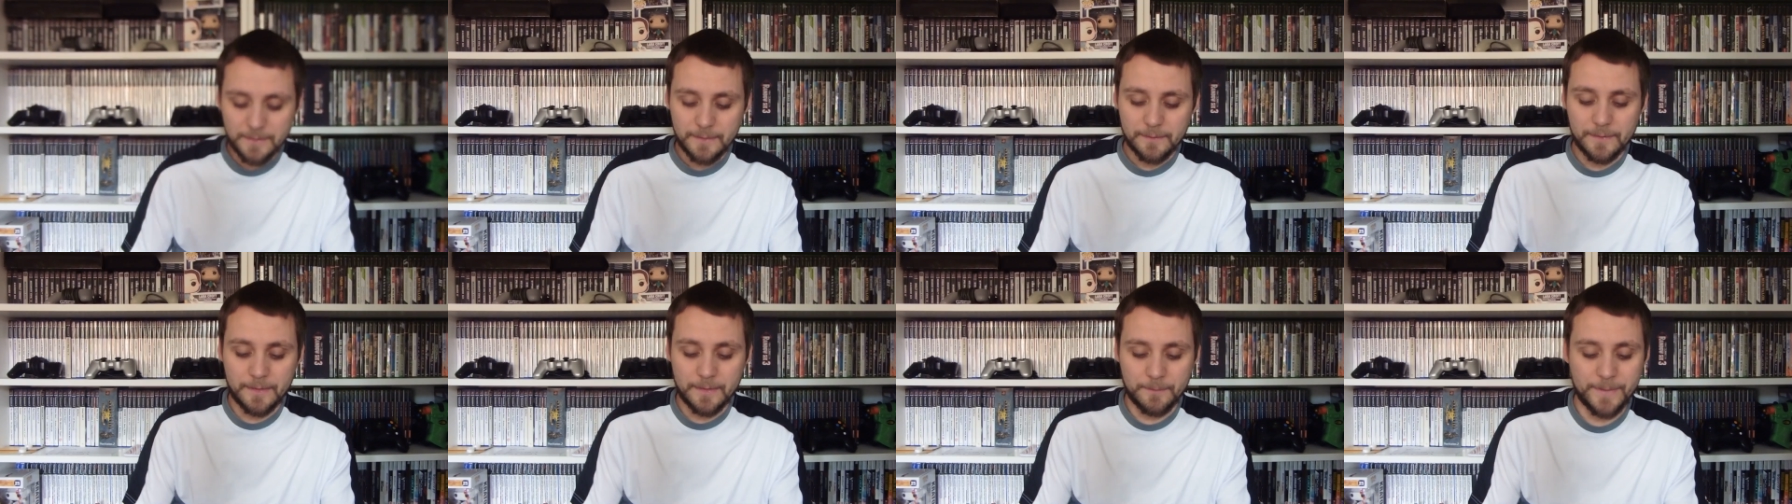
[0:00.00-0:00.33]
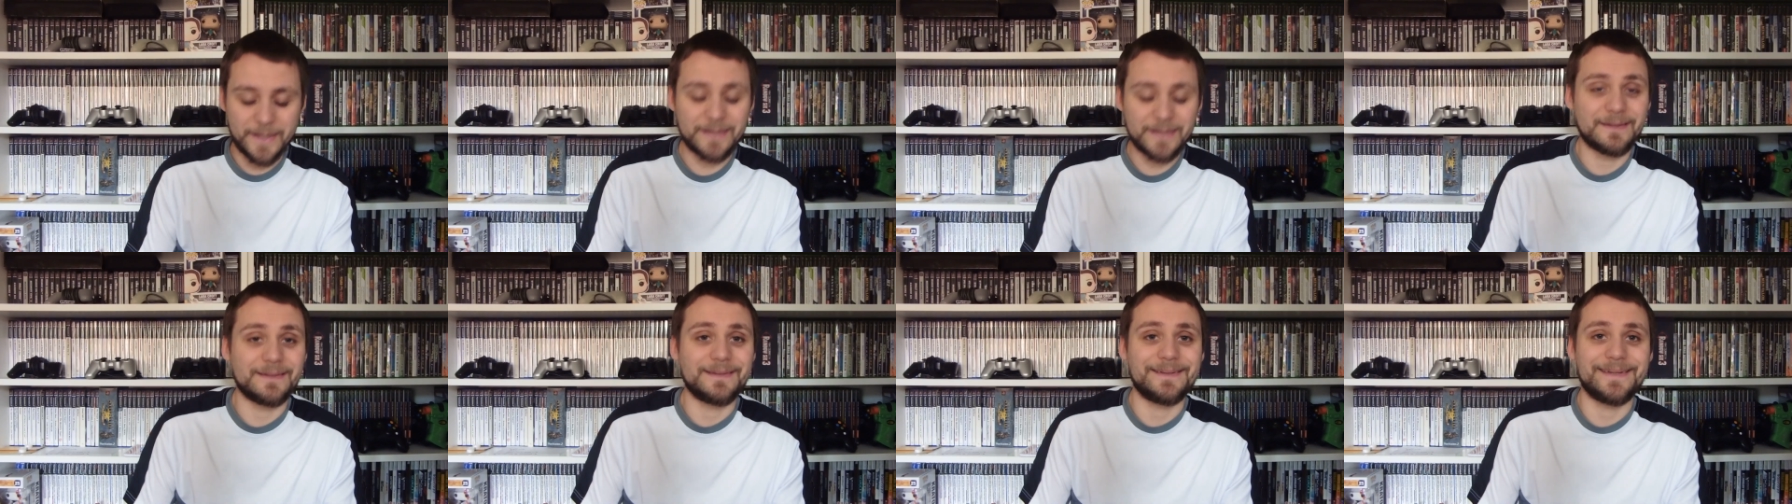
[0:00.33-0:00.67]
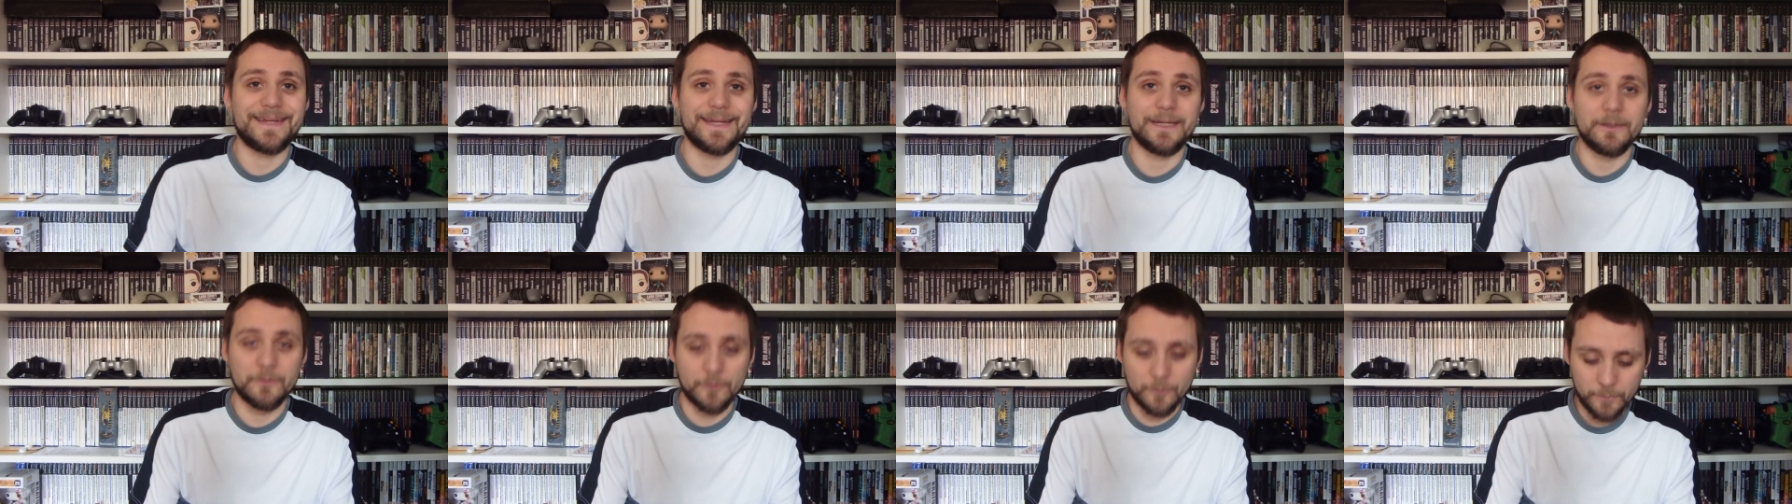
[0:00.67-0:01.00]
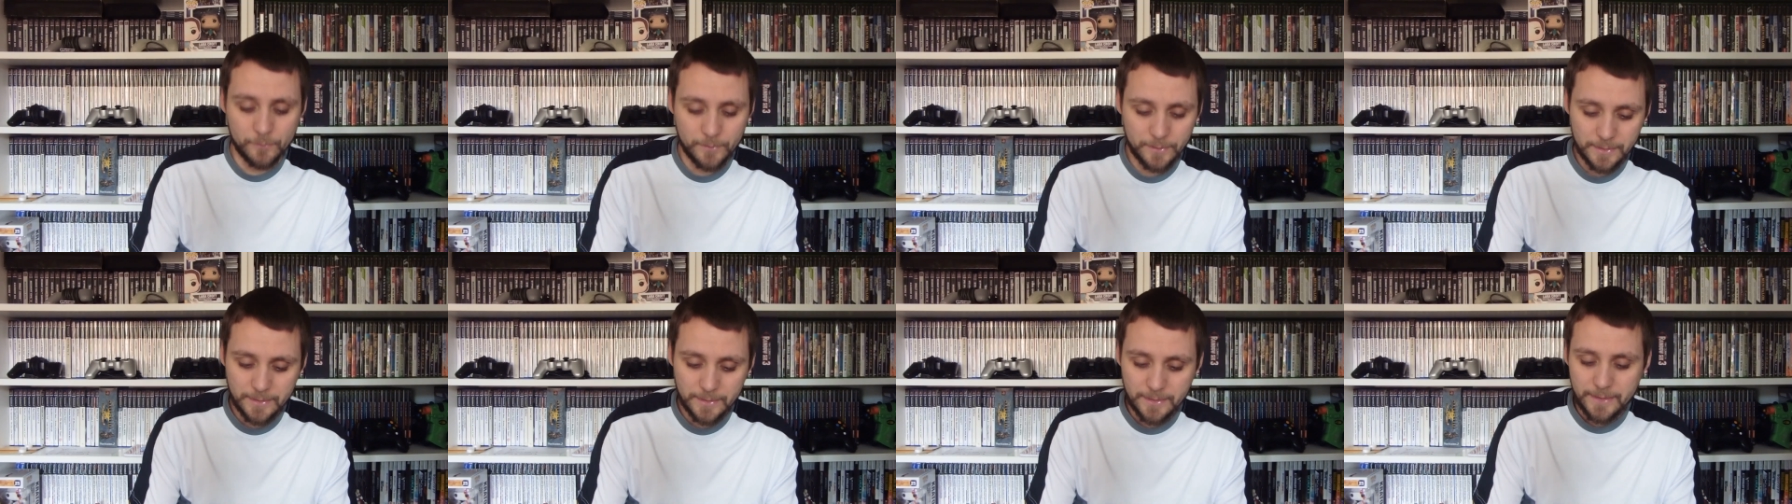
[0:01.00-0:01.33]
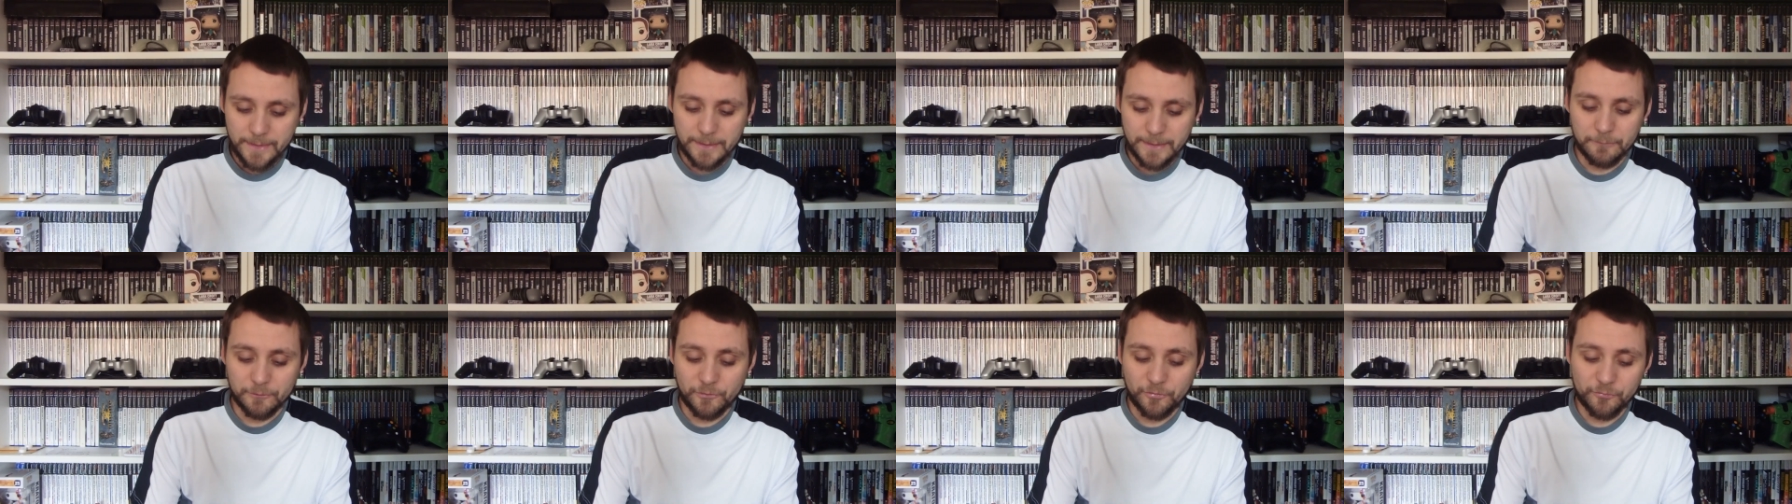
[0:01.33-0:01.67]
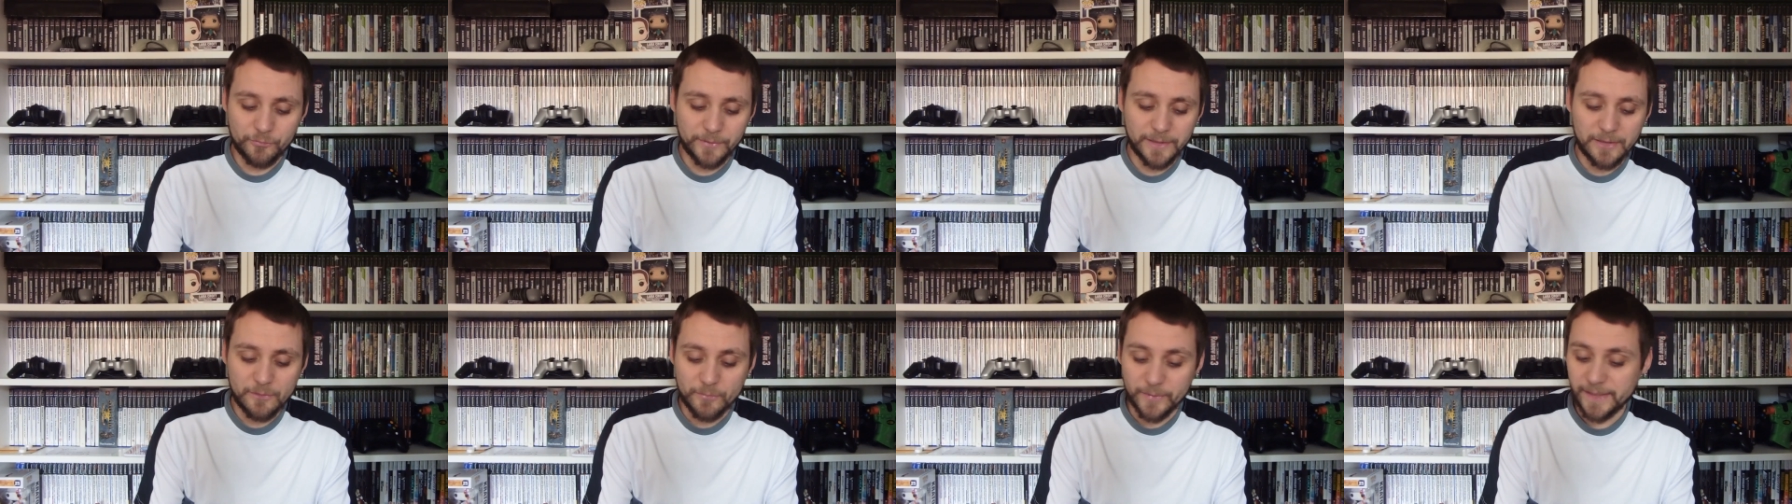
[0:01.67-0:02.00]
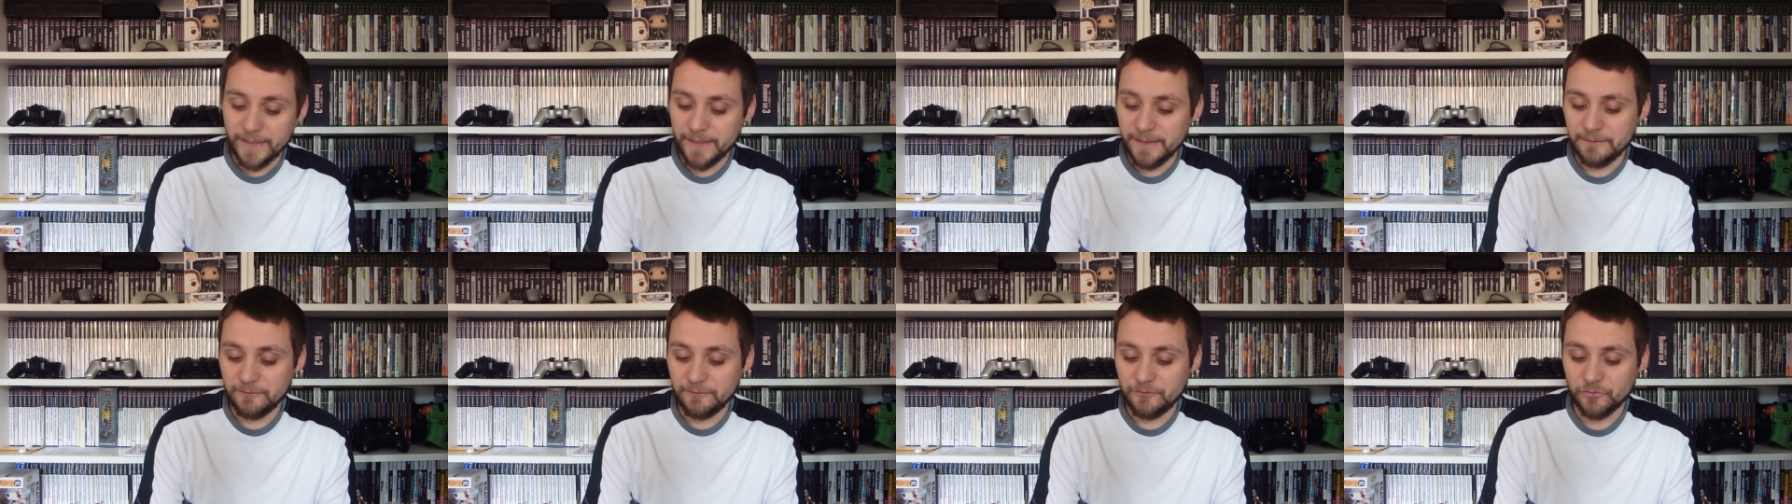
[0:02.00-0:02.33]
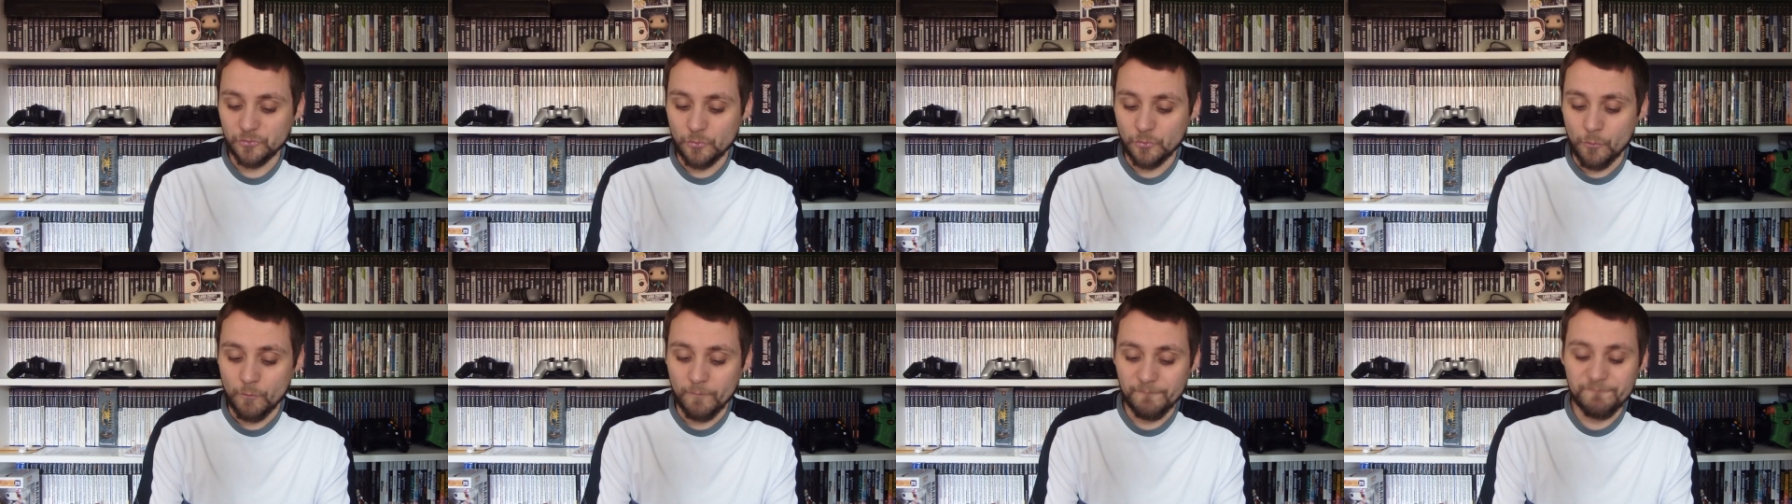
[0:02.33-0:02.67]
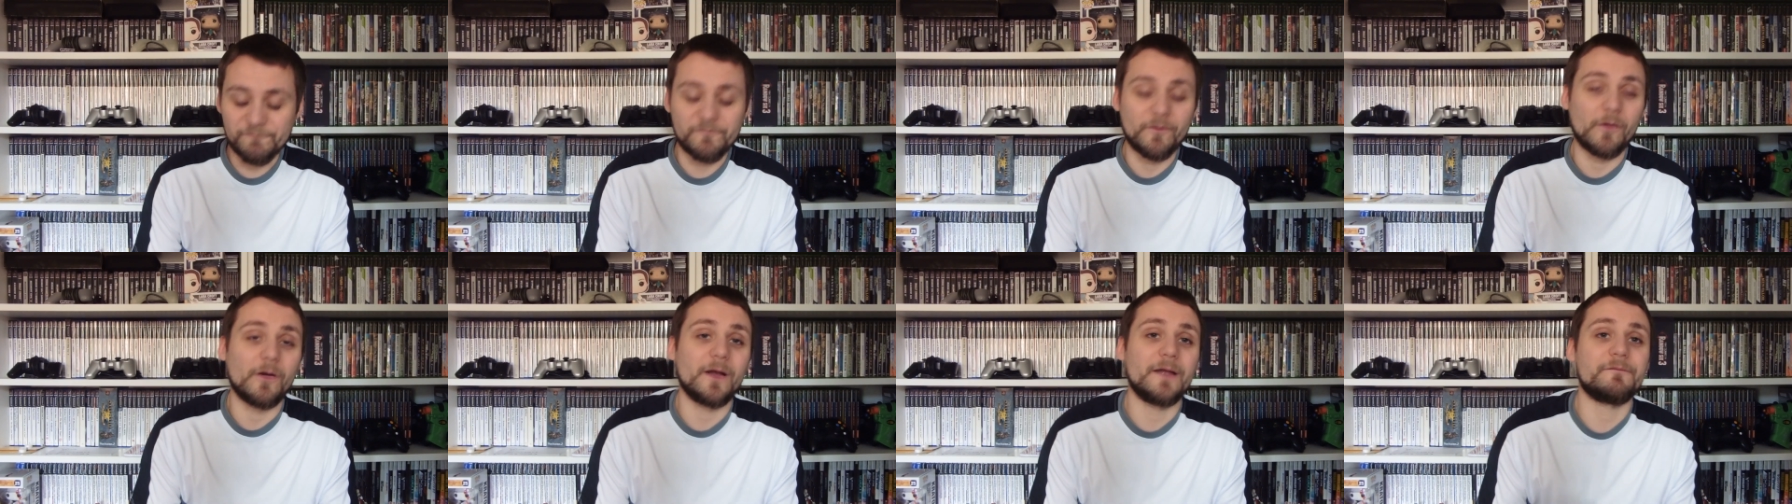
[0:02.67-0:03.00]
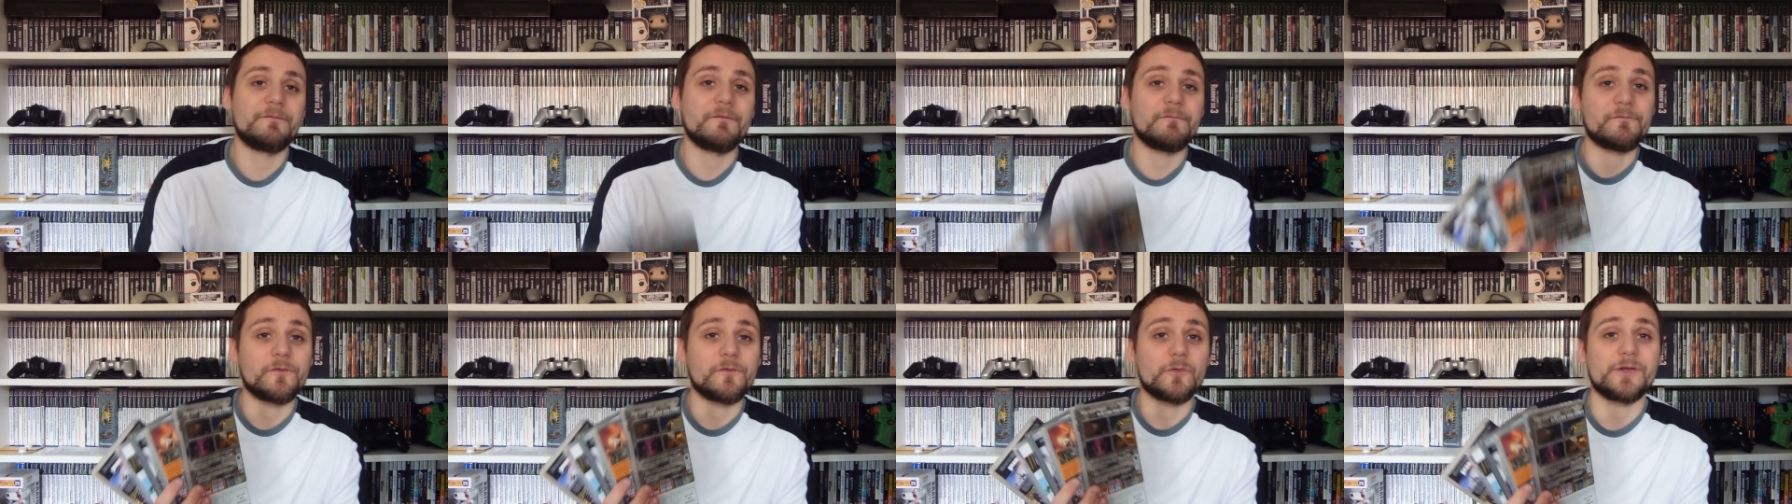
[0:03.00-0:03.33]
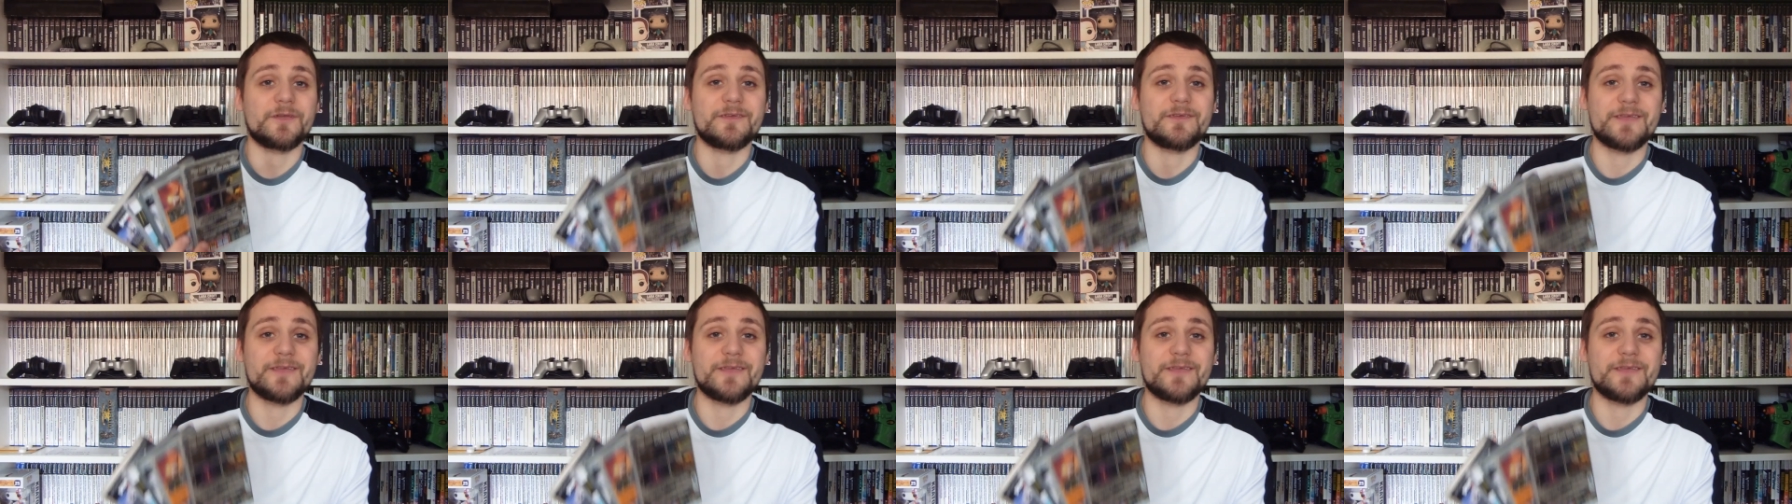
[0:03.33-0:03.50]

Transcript: Then we had a deal. It was three quid each or five for a